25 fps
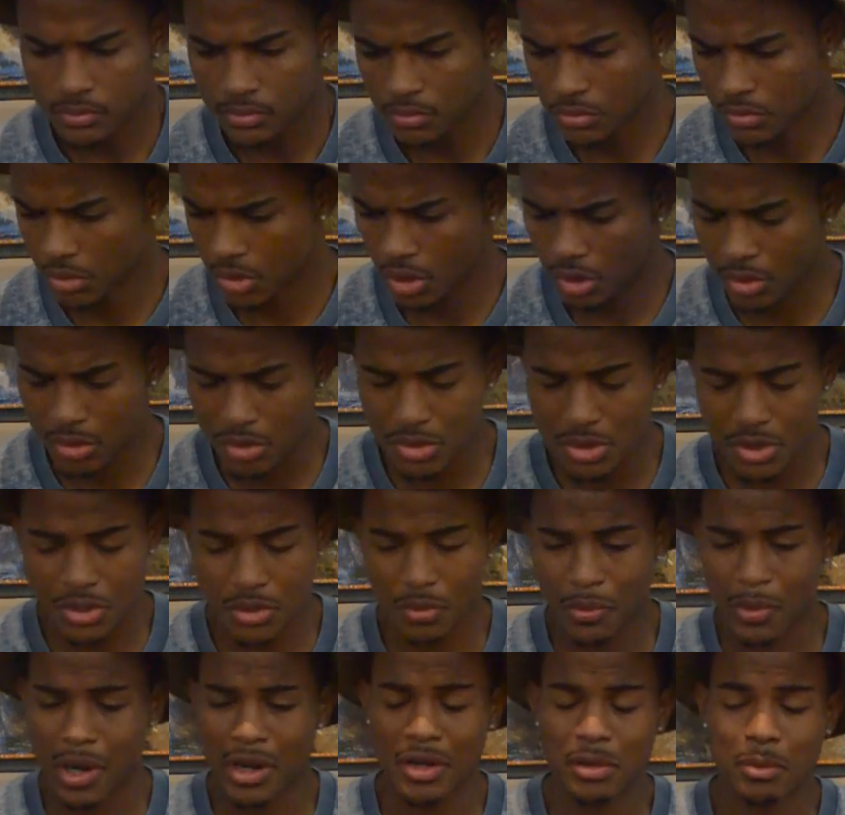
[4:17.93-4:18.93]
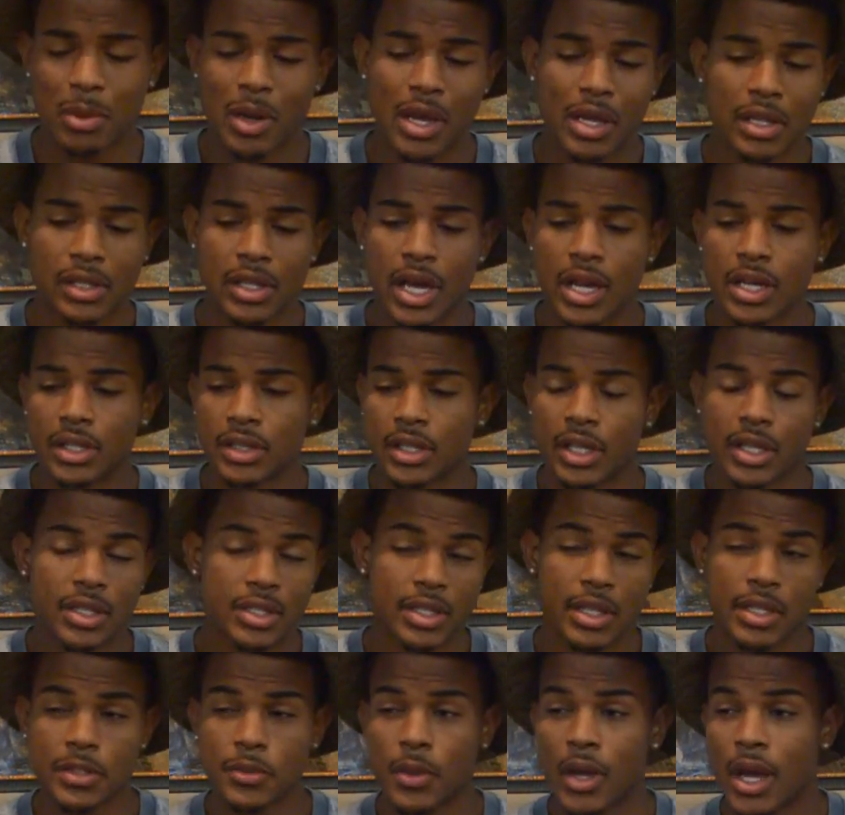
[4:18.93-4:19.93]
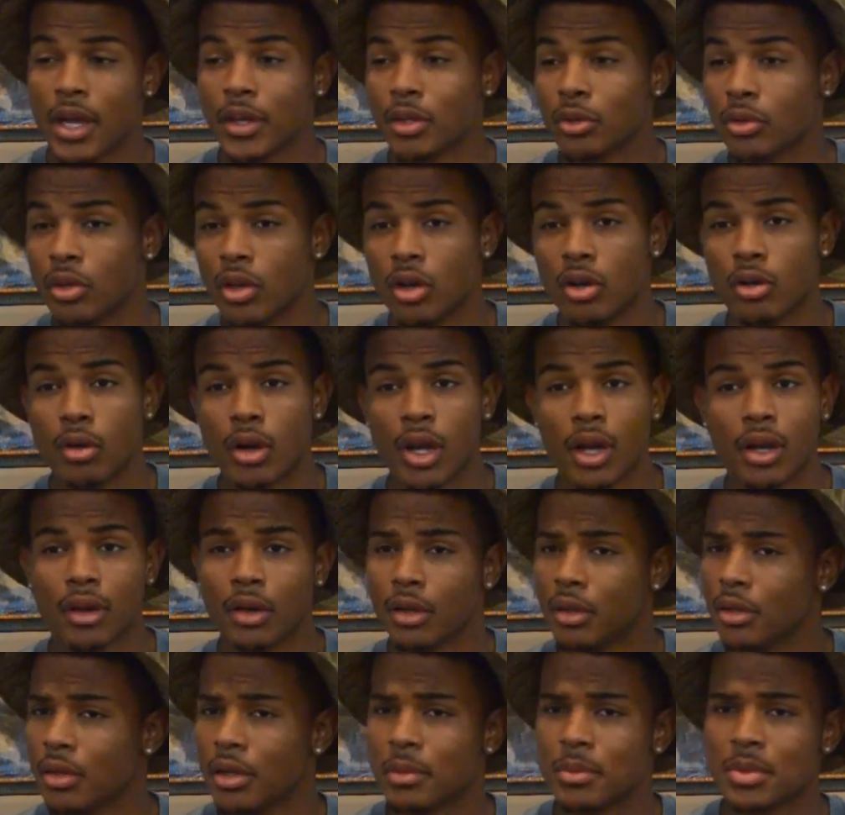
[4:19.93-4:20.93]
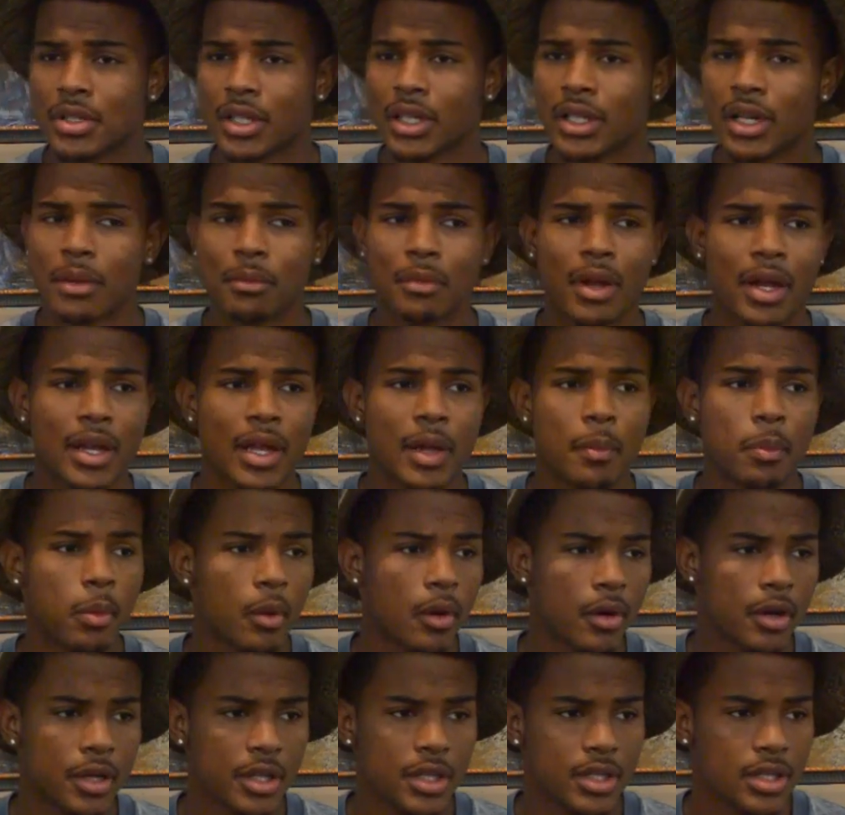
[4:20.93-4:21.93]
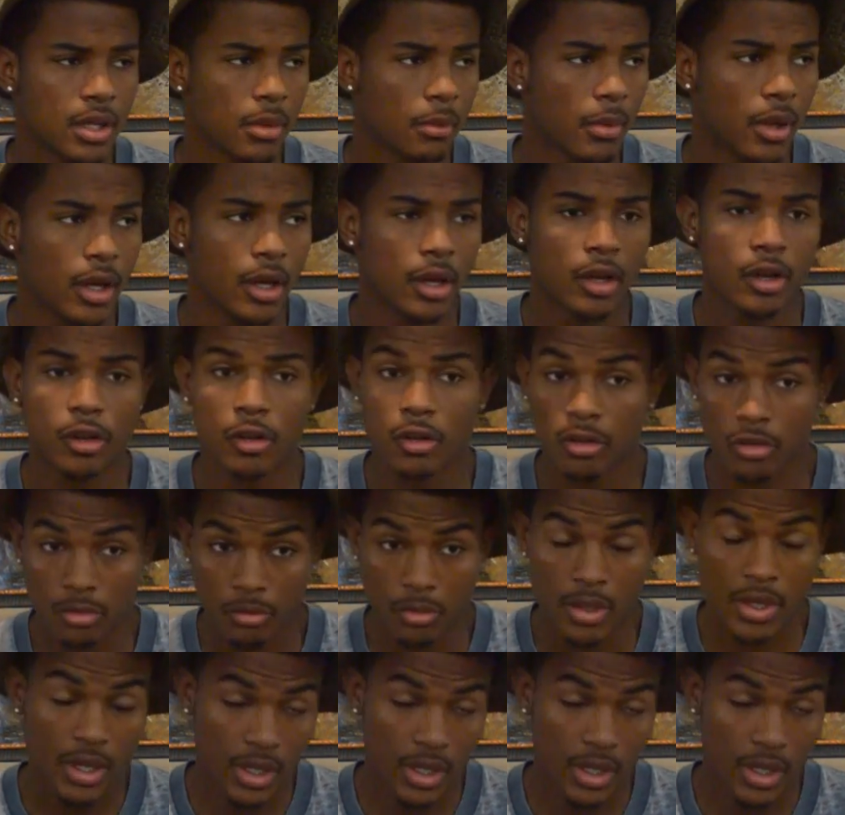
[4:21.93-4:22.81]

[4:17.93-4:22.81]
you're just surrounded by a lot of things. That's why I don't go out. You know what I'm saying? I'm not at parties. I'm at home.